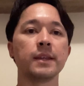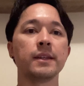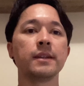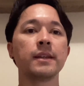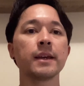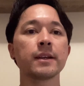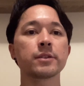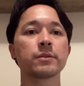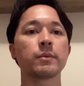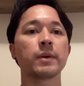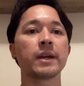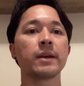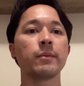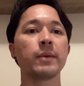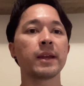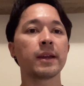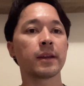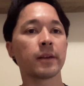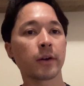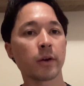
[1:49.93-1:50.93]
next way we
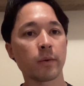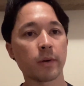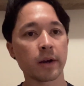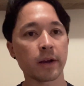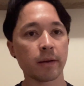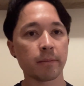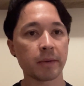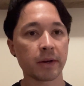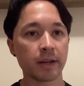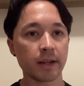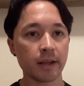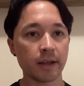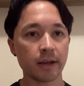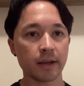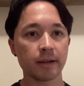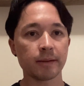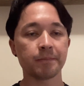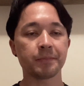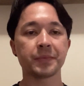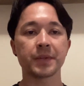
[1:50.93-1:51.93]
can acquire money
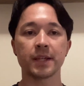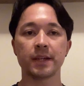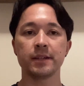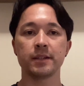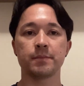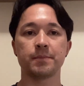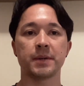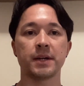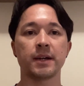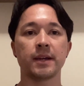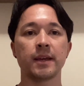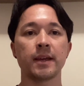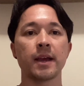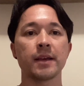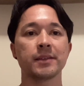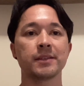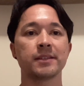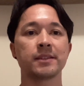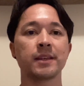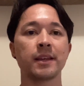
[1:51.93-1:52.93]
is by
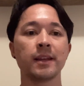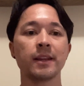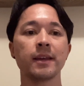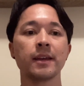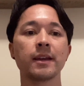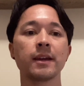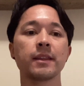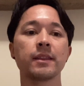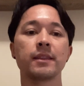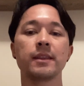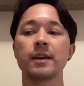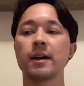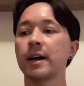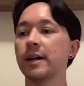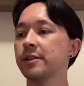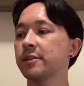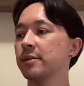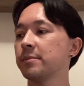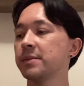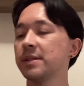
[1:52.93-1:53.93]
selling the
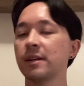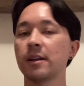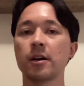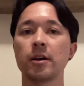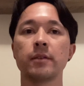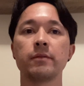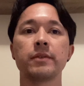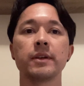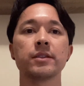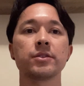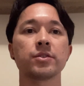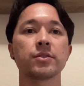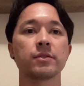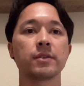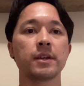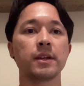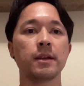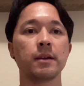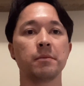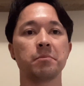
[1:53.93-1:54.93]
items in our
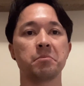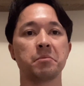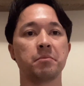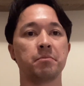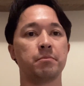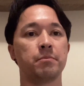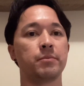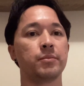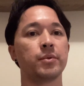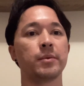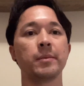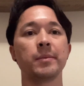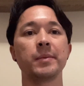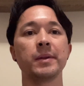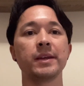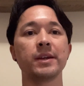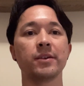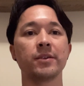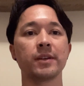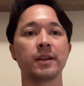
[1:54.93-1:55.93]
inventory,
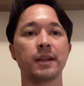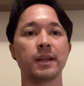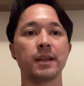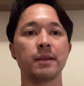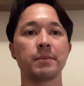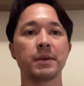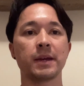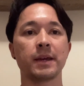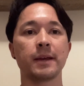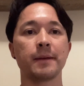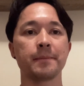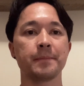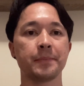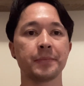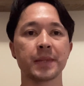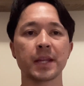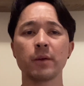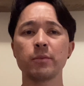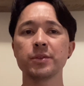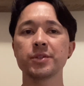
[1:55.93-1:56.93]
probably on eBay.
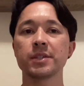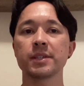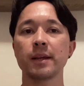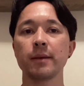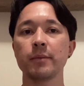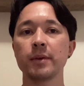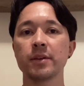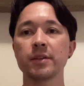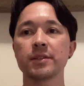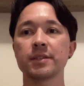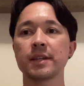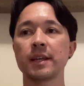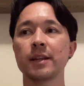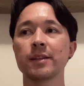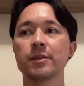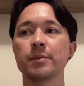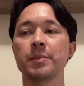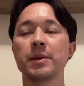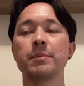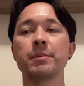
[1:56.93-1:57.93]
I would say we could sell it
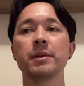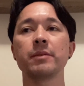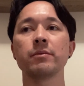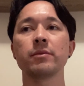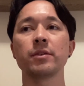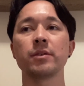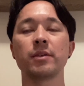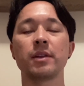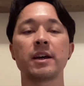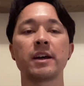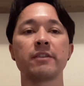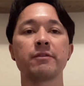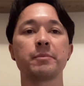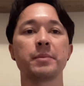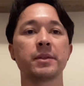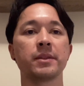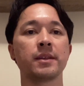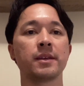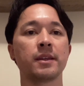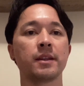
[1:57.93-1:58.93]
to people in real life,
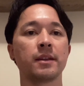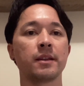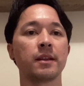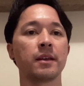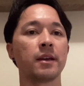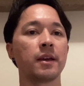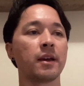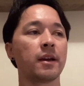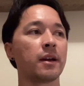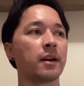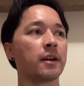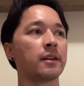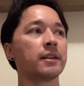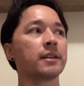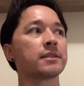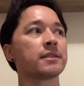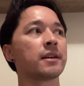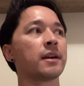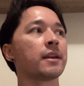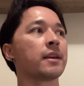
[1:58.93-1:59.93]
but then unless I